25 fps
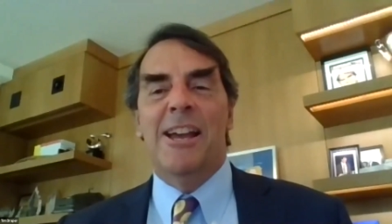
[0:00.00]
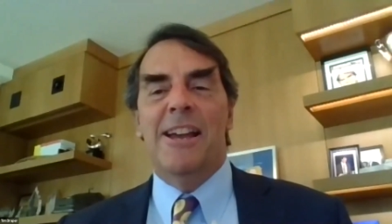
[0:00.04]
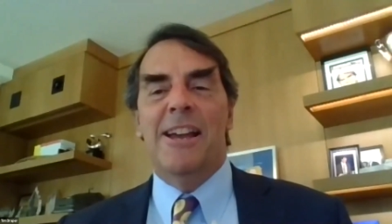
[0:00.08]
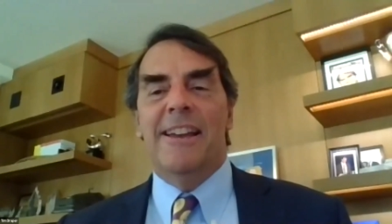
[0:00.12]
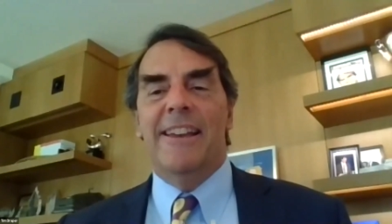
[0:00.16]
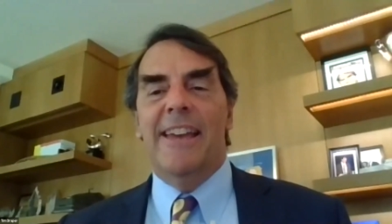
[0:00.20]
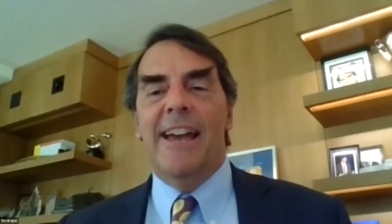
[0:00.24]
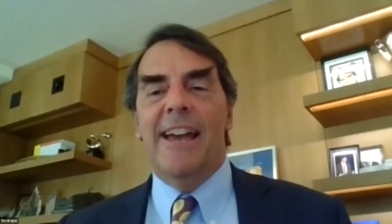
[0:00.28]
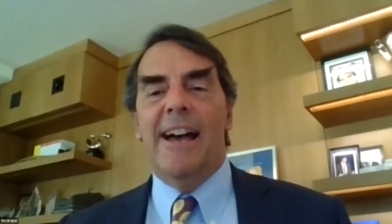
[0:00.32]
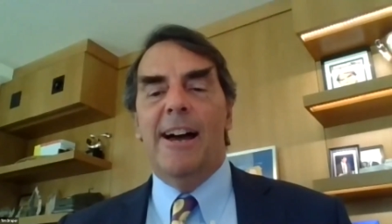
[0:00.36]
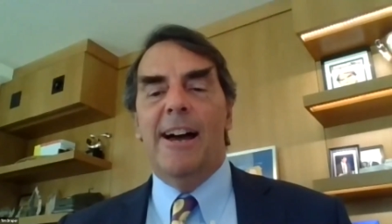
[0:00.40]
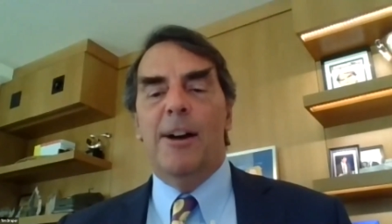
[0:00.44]

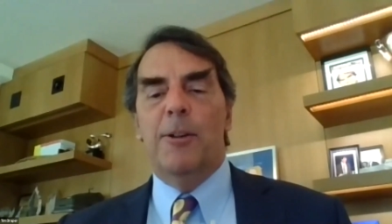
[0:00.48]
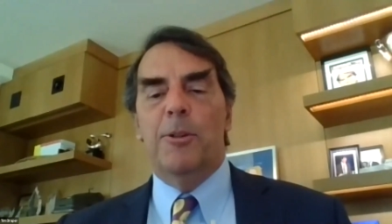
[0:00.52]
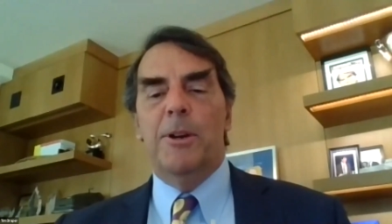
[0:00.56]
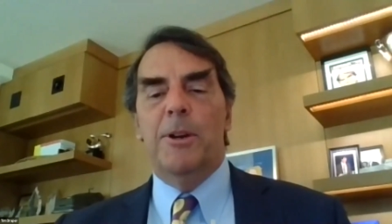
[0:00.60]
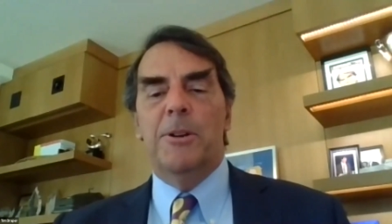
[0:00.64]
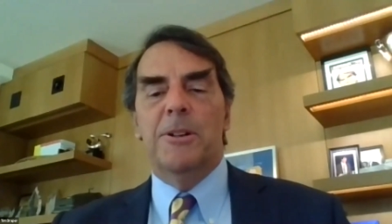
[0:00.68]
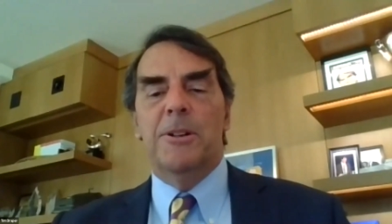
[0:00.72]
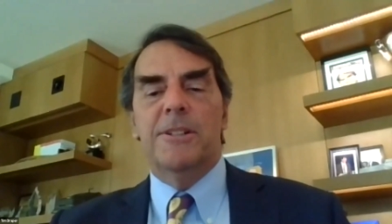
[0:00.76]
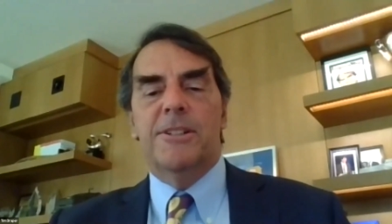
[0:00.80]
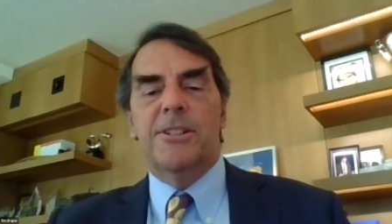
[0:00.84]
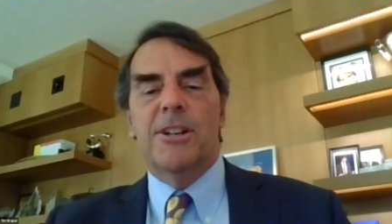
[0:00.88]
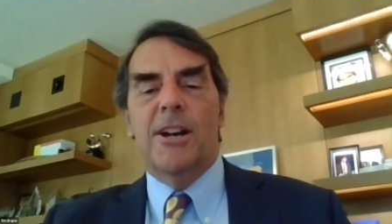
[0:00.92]
yeah, we
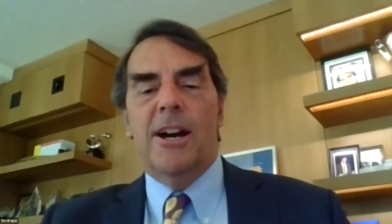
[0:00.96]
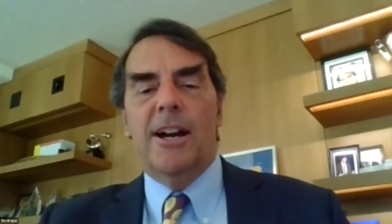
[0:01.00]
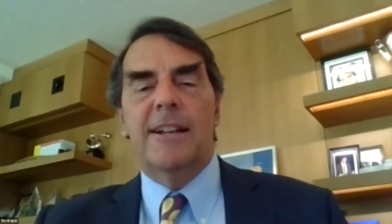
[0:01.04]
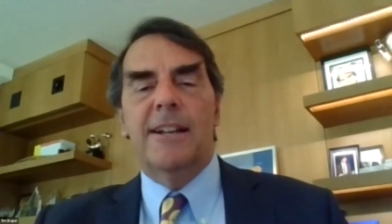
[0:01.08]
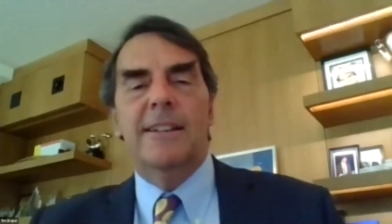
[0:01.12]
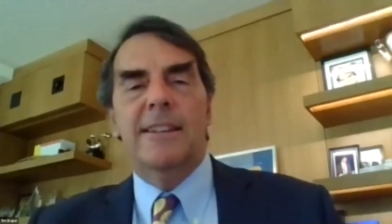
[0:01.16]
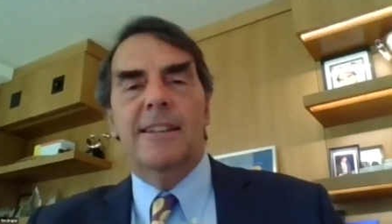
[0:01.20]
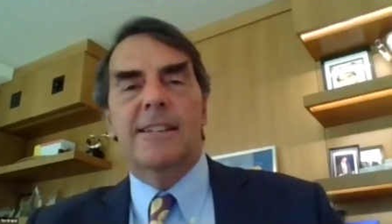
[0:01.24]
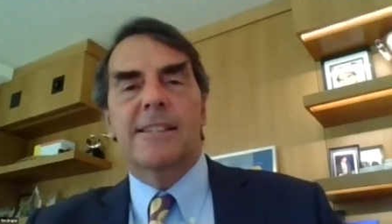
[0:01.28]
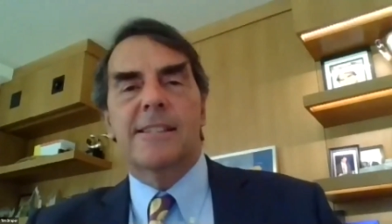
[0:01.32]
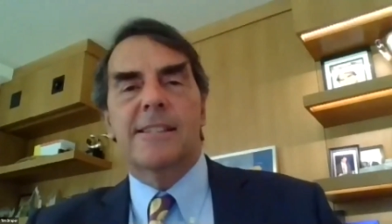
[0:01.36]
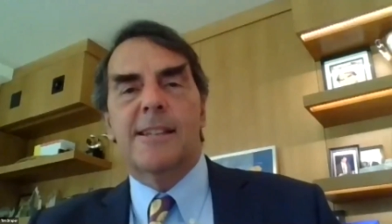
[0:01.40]
were talking
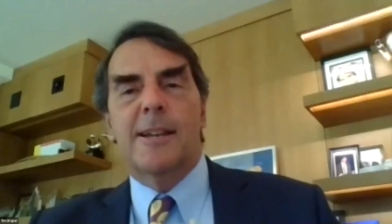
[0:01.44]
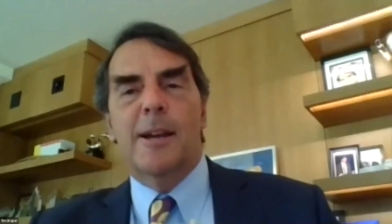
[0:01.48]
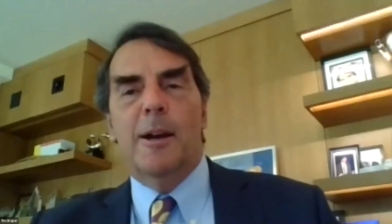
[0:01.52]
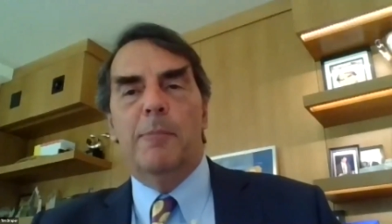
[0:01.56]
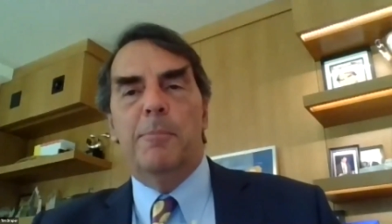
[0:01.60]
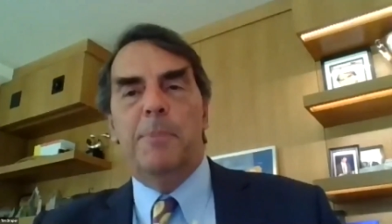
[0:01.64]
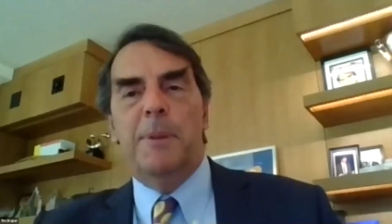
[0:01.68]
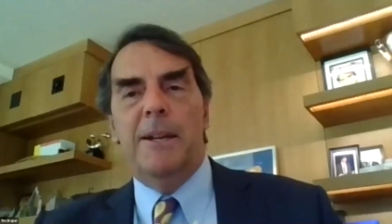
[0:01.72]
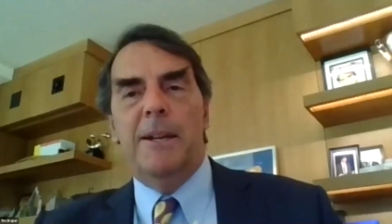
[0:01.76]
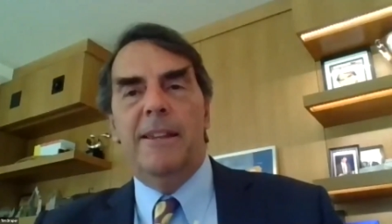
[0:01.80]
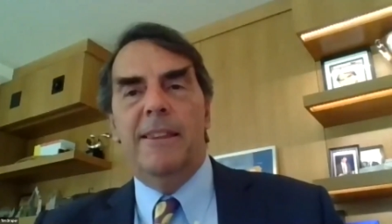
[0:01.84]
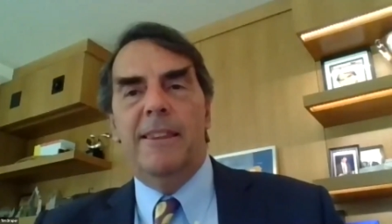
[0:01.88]
to this
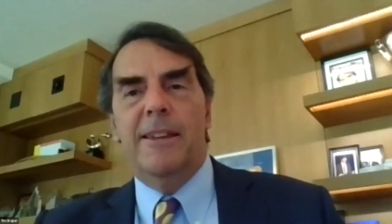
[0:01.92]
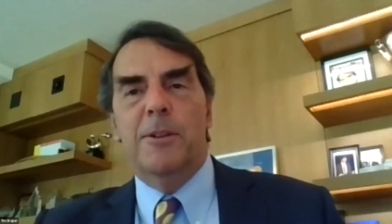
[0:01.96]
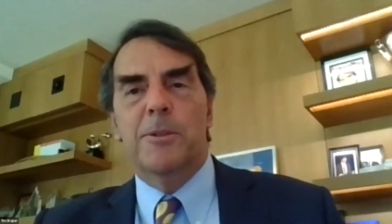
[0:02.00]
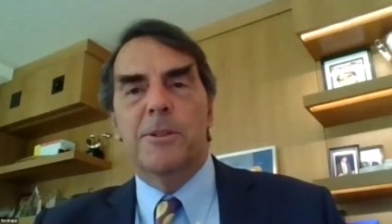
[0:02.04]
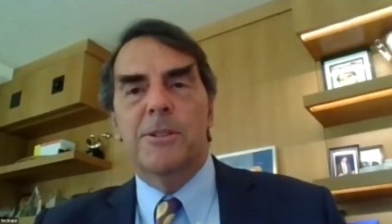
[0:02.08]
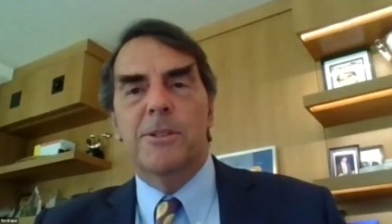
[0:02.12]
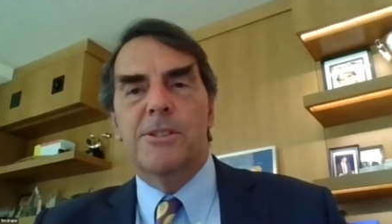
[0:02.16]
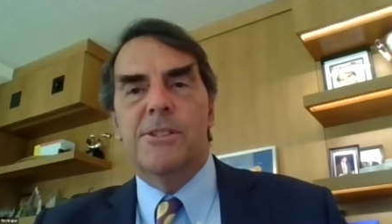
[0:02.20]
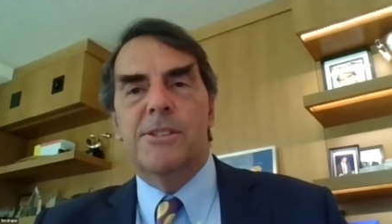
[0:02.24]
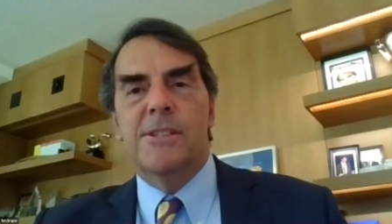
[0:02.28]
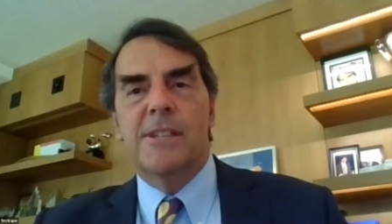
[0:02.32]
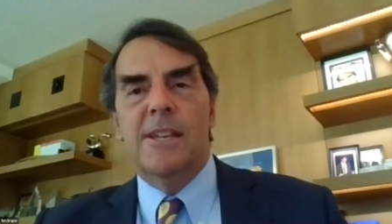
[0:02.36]
company that
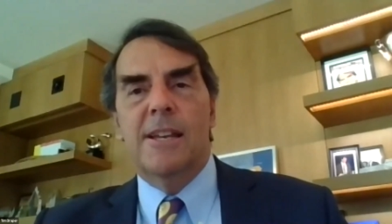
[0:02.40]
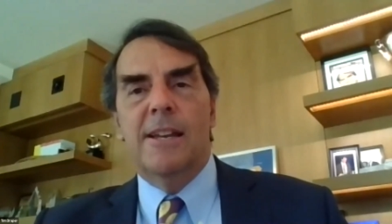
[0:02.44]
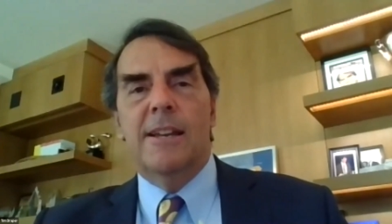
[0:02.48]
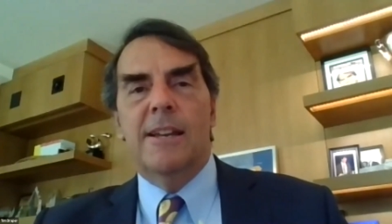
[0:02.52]
was